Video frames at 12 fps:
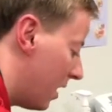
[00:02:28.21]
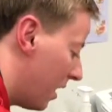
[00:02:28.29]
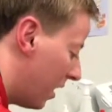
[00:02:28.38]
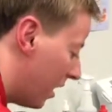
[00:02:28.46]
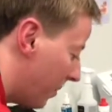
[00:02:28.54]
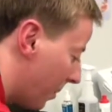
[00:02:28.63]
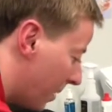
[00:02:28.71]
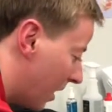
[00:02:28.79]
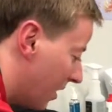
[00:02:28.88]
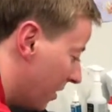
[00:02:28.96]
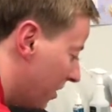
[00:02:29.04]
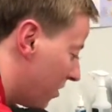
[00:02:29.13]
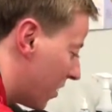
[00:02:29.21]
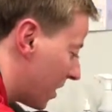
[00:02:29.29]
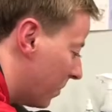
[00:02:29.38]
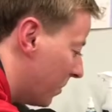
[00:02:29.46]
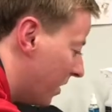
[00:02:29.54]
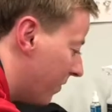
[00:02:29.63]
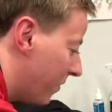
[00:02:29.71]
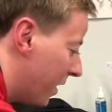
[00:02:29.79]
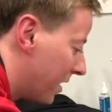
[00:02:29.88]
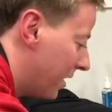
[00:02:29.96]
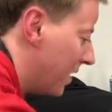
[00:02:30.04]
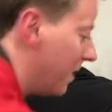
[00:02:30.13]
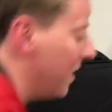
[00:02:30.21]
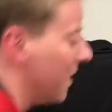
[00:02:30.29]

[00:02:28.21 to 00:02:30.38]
I'm going to instruct him to flex his knee to